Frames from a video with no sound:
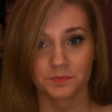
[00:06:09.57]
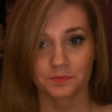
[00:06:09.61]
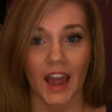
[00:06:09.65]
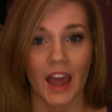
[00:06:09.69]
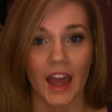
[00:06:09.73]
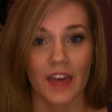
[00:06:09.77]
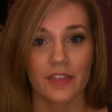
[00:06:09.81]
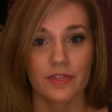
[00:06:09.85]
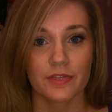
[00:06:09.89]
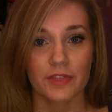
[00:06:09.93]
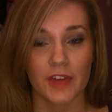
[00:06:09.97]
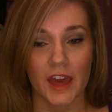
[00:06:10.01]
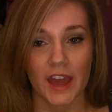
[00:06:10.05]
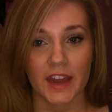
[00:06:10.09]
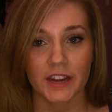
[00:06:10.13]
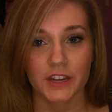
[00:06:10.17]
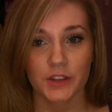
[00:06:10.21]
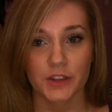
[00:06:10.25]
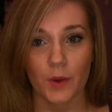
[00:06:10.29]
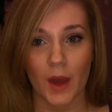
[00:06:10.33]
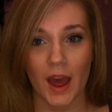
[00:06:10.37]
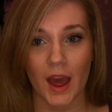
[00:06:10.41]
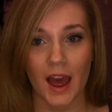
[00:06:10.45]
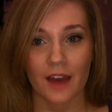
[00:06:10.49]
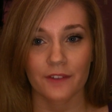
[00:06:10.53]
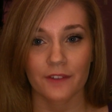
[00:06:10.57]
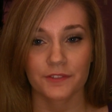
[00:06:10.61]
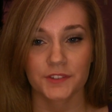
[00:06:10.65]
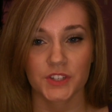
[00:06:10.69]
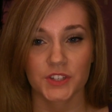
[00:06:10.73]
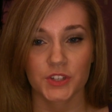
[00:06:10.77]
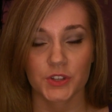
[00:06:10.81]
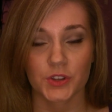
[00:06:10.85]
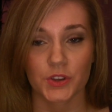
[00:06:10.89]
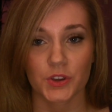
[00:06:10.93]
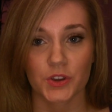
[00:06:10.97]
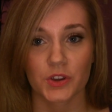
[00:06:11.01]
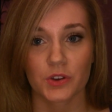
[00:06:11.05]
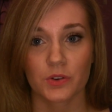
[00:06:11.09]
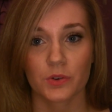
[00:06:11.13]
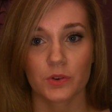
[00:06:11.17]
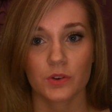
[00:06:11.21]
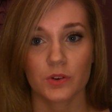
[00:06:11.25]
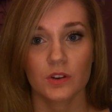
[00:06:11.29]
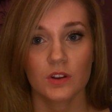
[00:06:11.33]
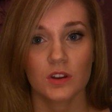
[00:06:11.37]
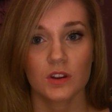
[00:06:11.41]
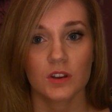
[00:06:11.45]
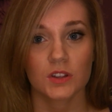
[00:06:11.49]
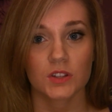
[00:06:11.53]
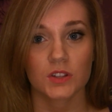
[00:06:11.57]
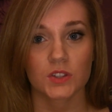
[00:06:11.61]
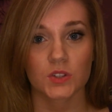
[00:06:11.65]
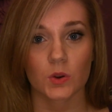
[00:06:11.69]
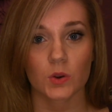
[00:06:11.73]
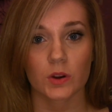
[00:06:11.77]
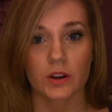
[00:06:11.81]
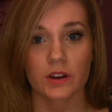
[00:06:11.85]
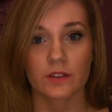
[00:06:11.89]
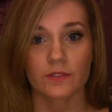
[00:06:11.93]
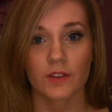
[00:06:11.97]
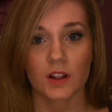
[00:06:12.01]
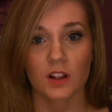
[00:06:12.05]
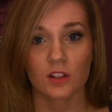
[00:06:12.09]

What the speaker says: And then you have to sort of